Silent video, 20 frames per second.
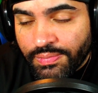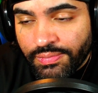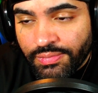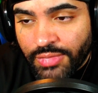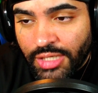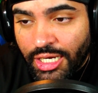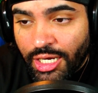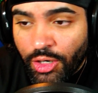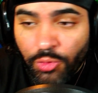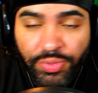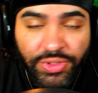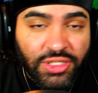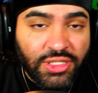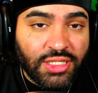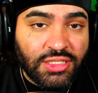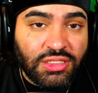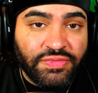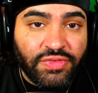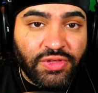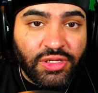I hope he
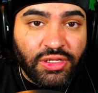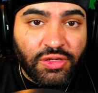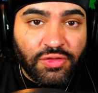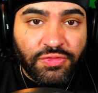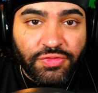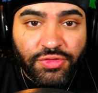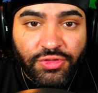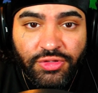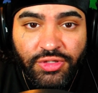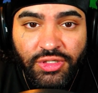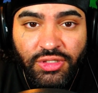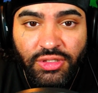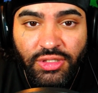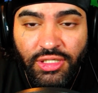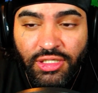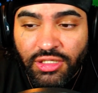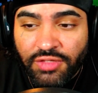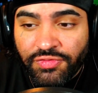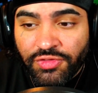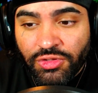does a video for it.
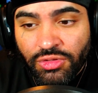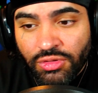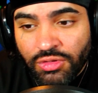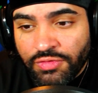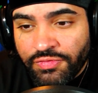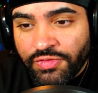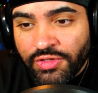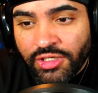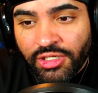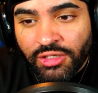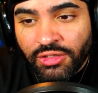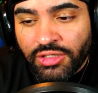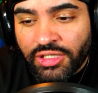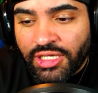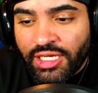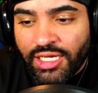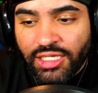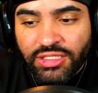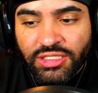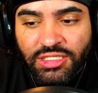And if you do a video, it
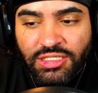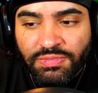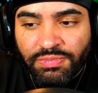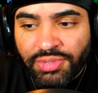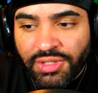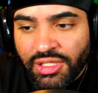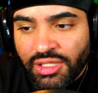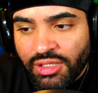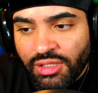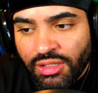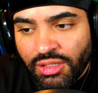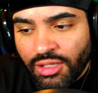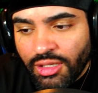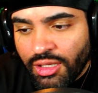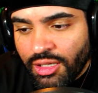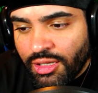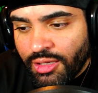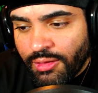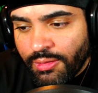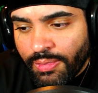can't just be,
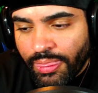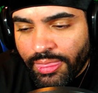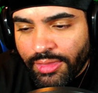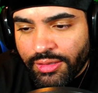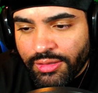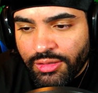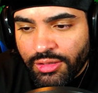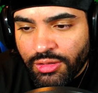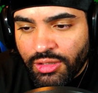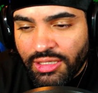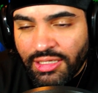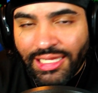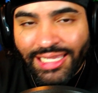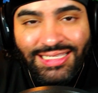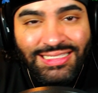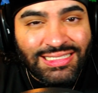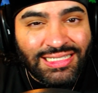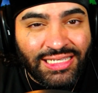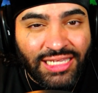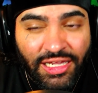you know, a
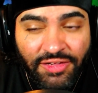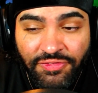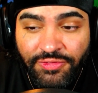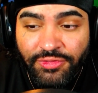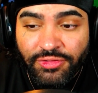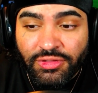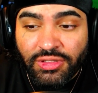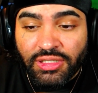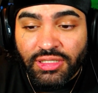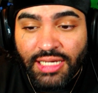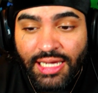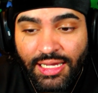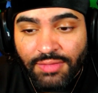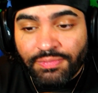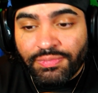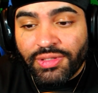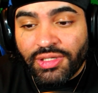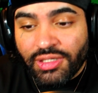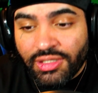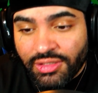lazy effort. It gotta
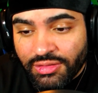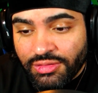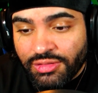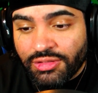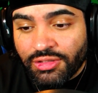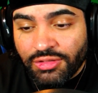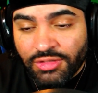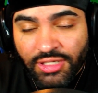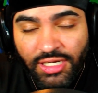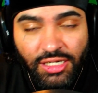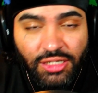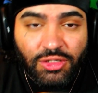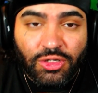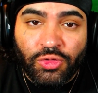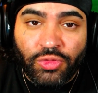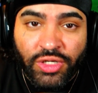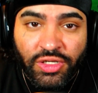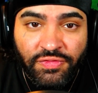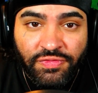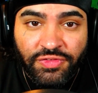be, you know, you gotta go
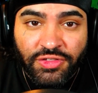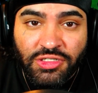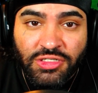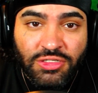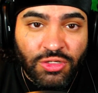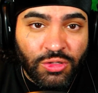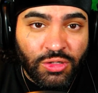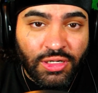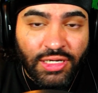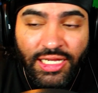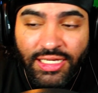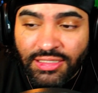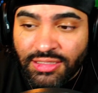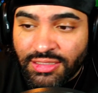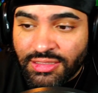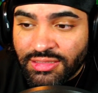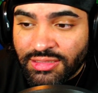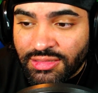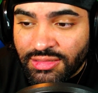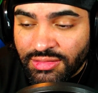in for a song like
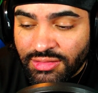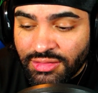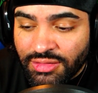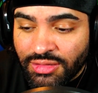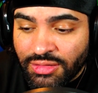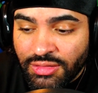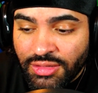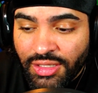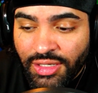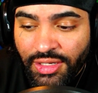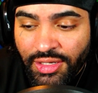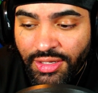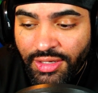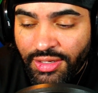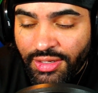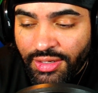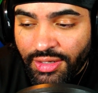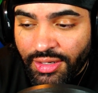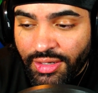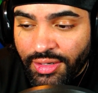this, you know.
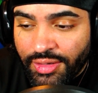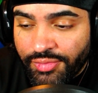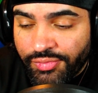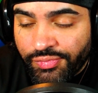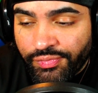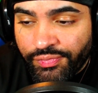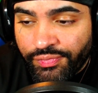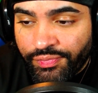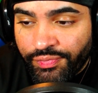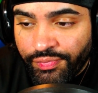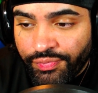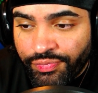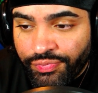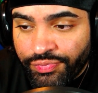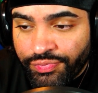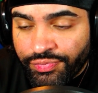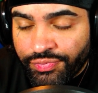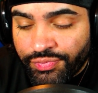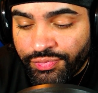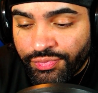Um
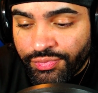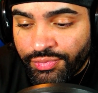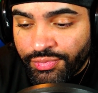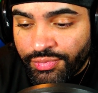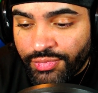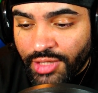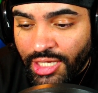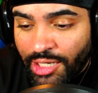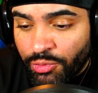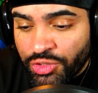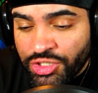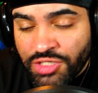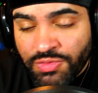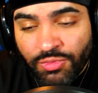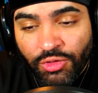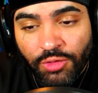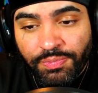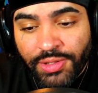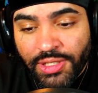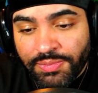I wish
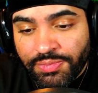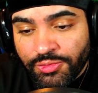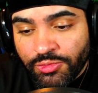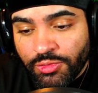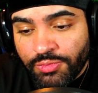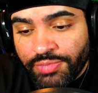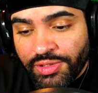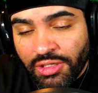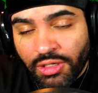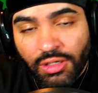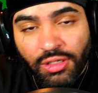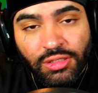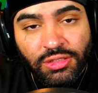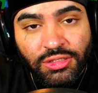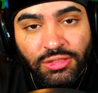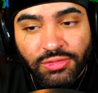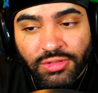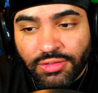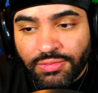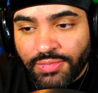more people would be on
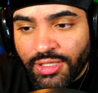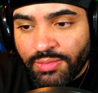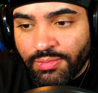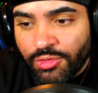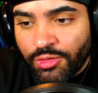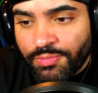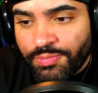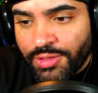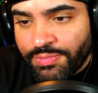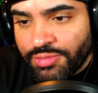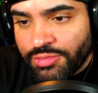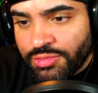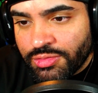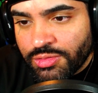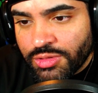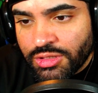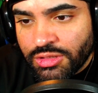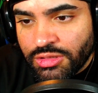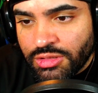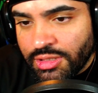to it, man. More people
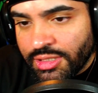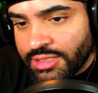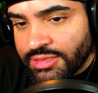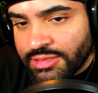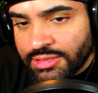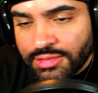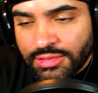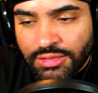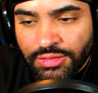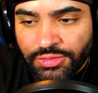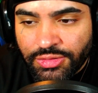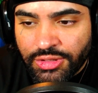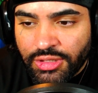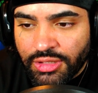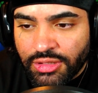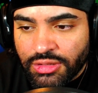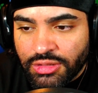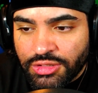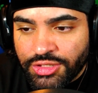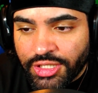would listen to it
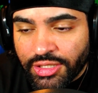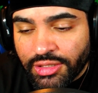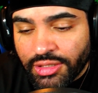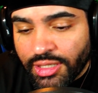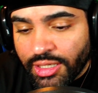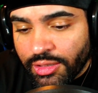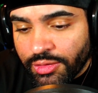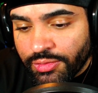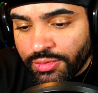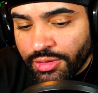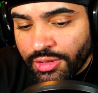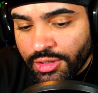and check it out.